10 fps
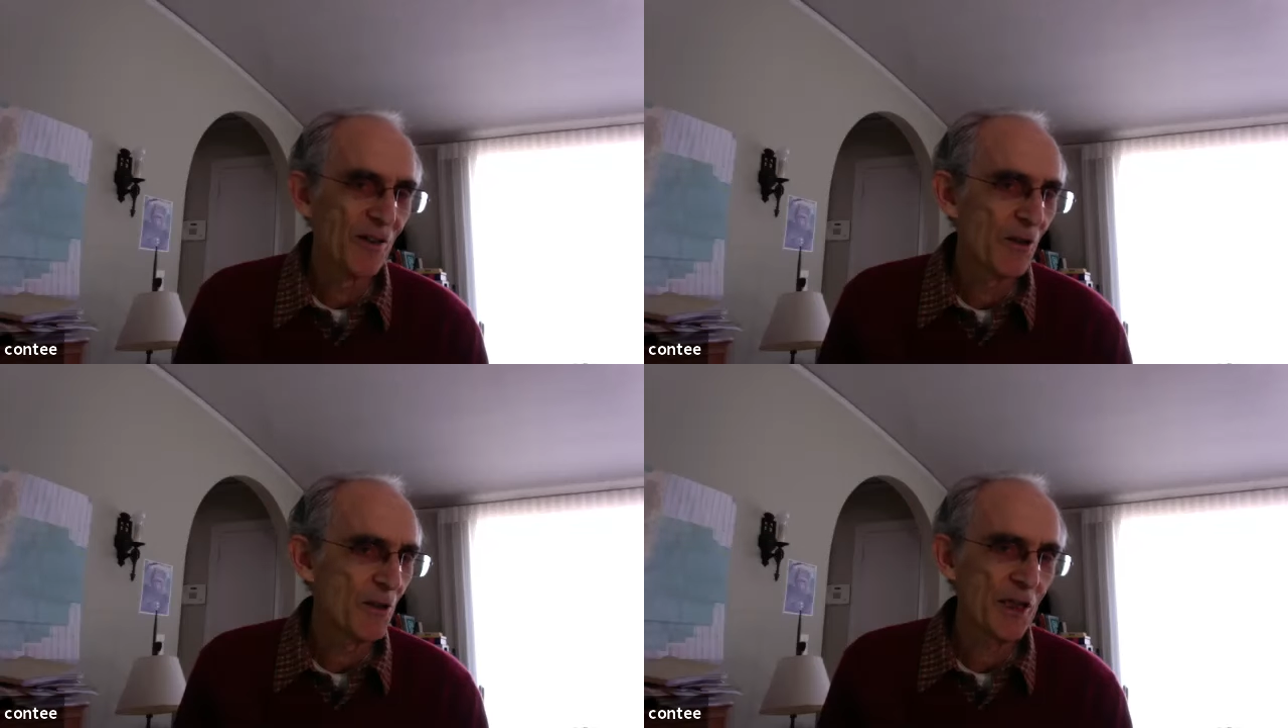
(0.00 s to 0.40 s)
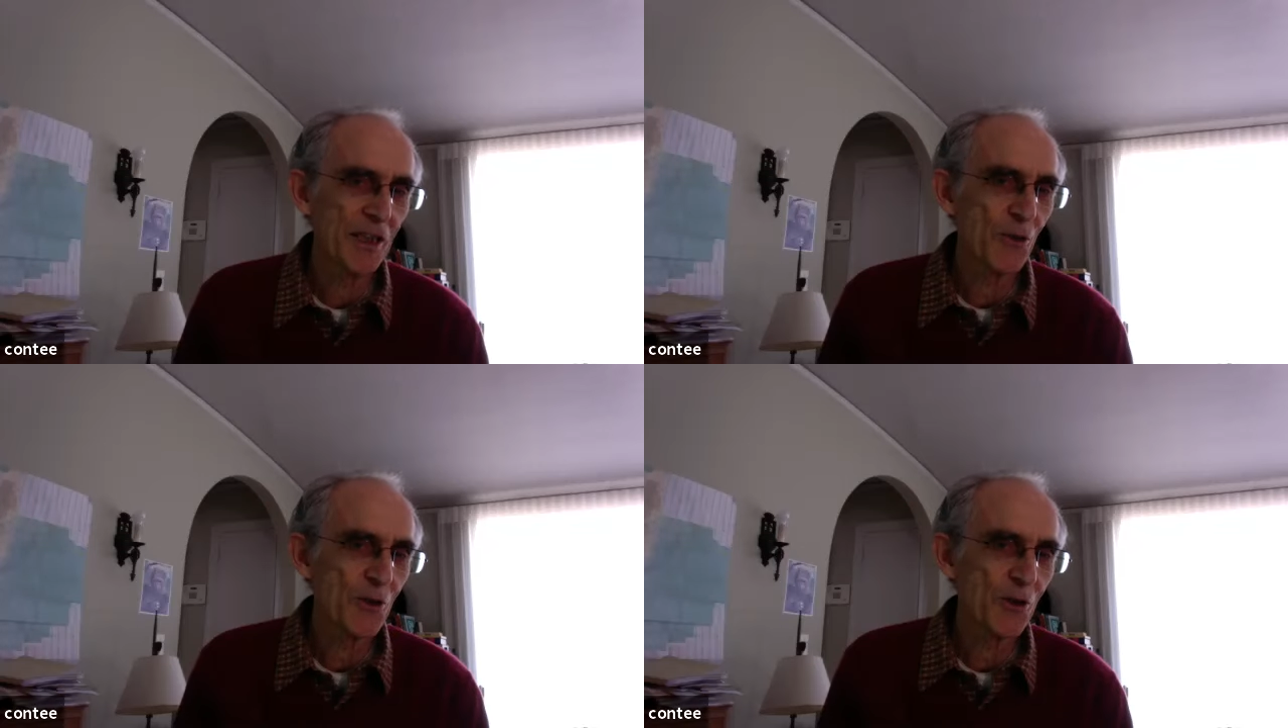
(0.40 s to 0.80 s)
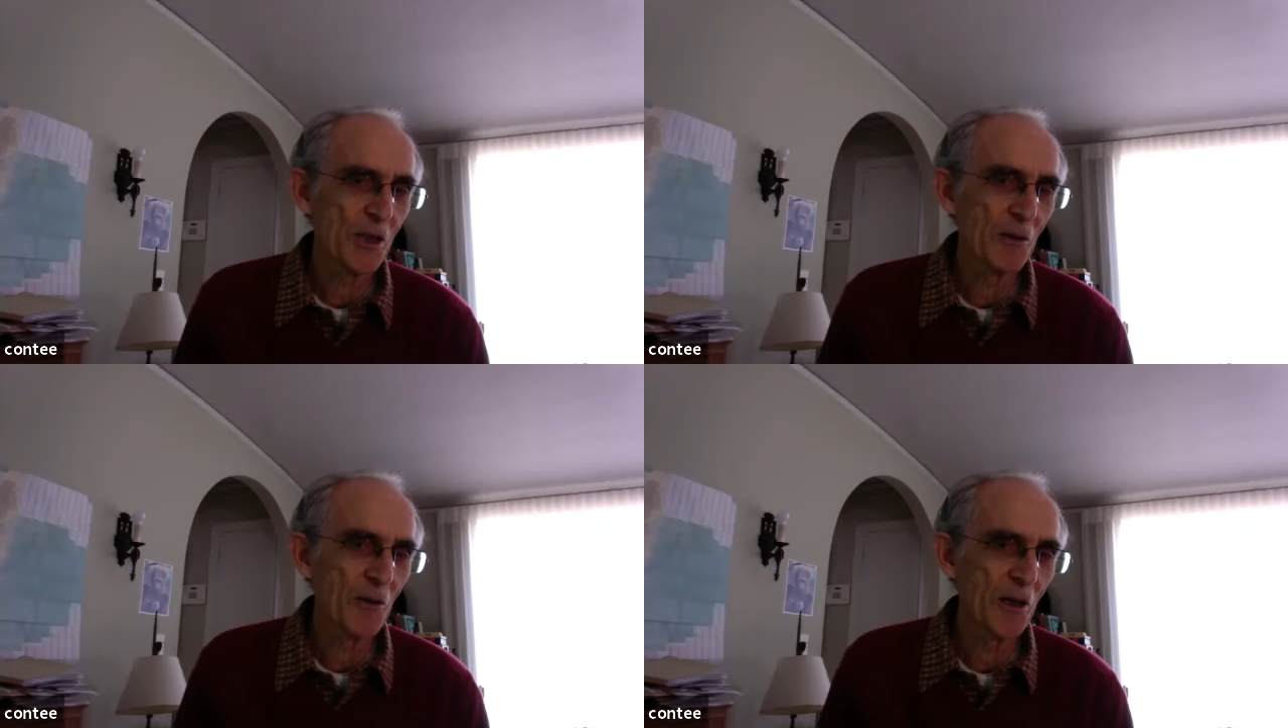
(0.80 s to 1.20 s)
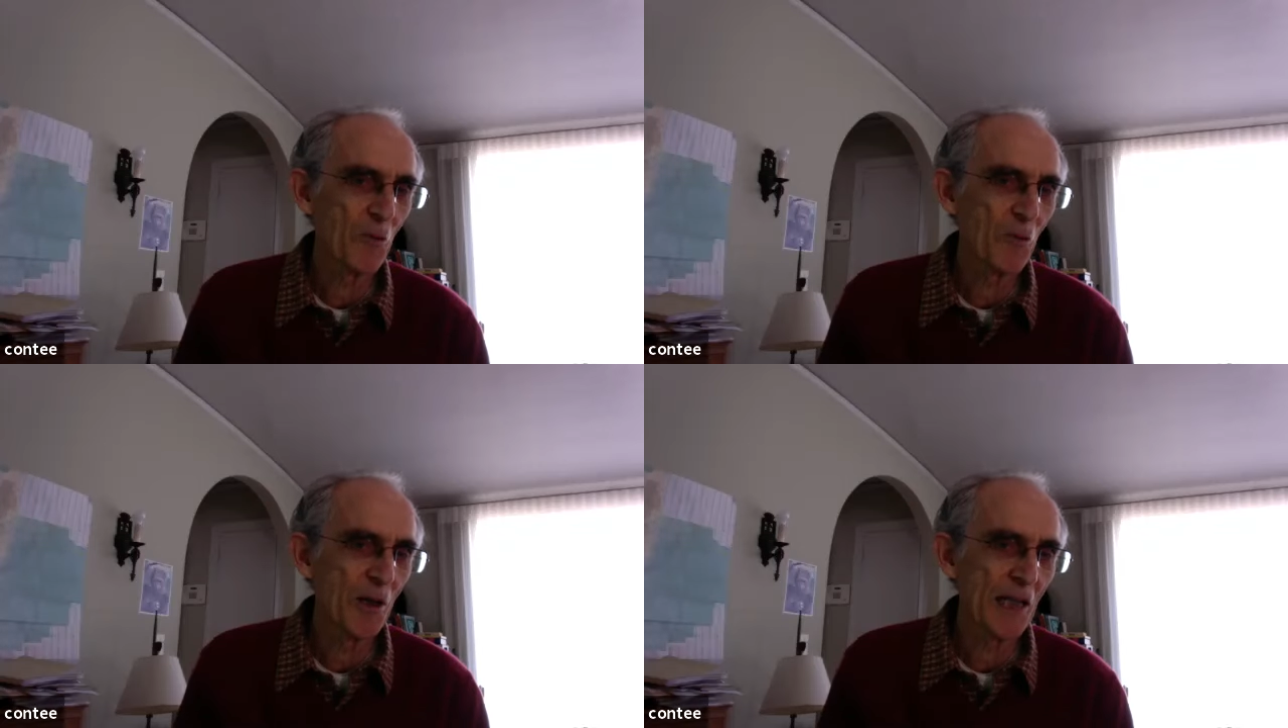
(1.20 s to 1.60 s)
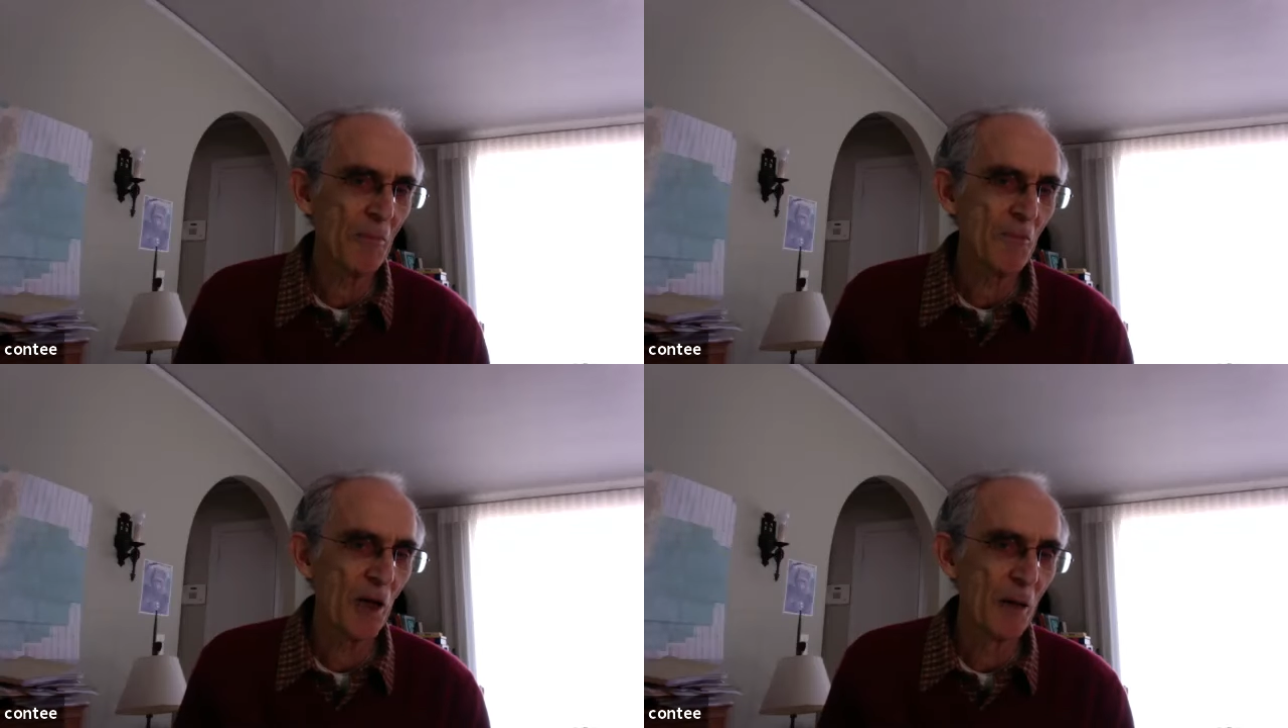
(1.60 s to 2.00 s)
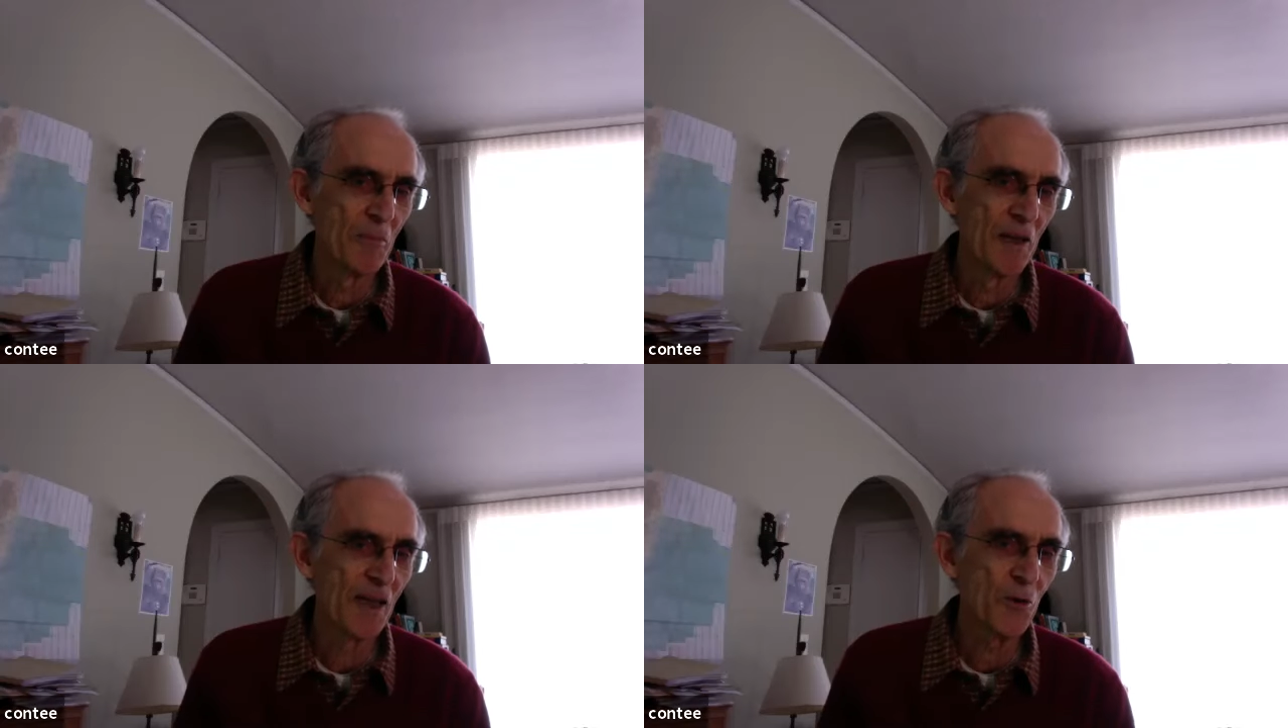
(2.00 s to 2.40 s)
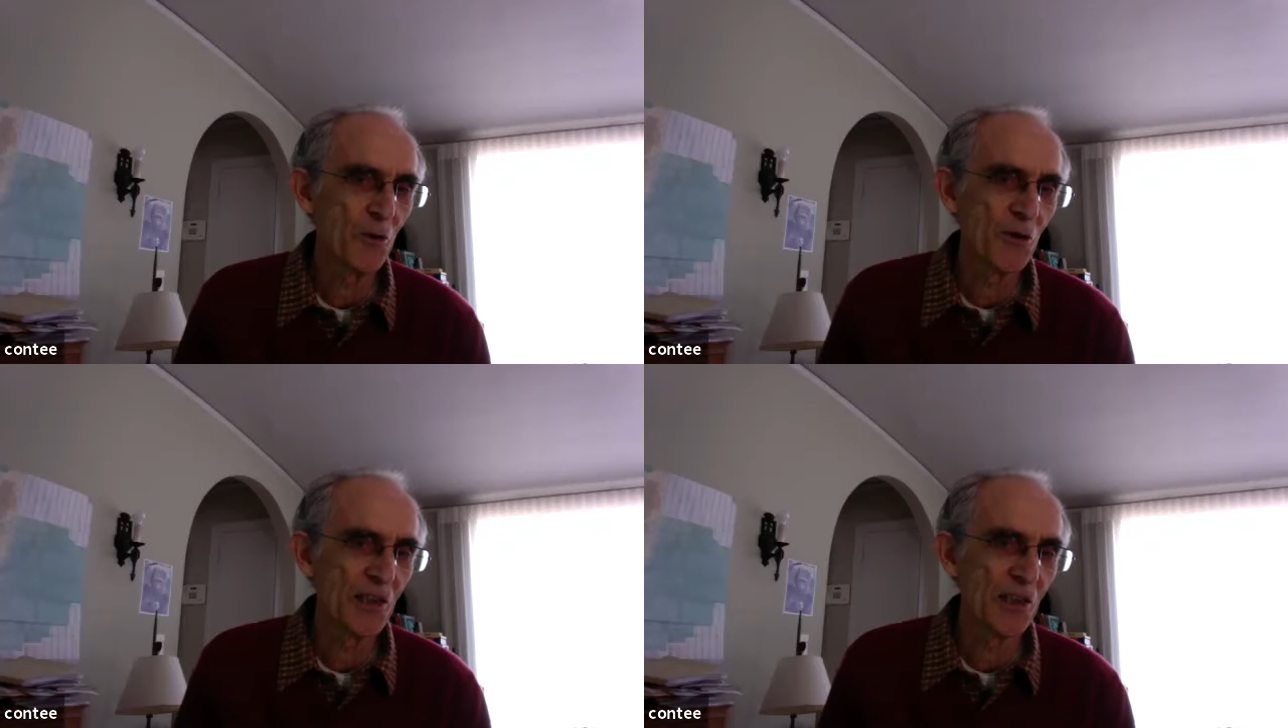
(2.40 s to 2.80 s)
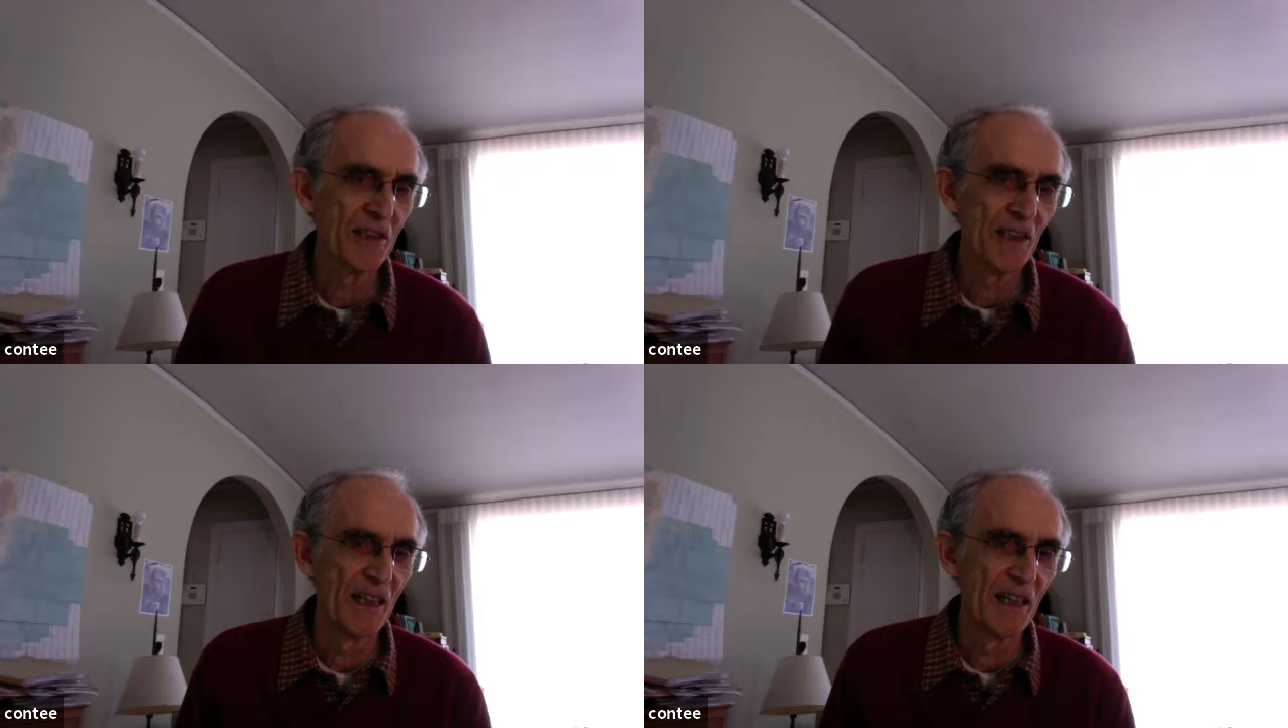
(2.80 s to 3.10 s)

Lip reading: I'm not interested in where it came from and who started it.